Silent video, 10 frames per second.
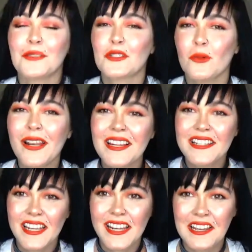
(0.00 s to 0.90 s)
sweating
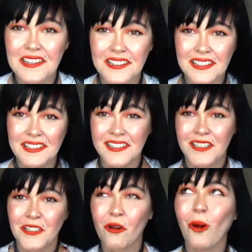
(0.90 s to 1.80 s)
titties. It is
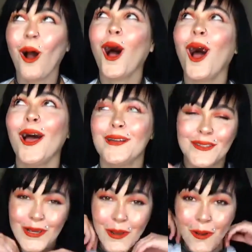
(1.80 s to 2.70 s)
so
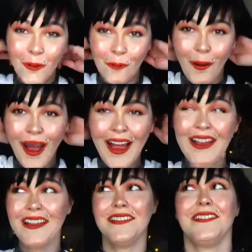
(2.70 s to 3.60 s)
hot. Why
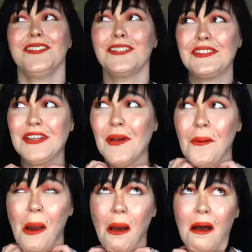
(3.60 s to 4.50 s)
is it
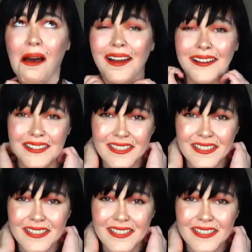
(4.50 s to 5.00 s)
so hot?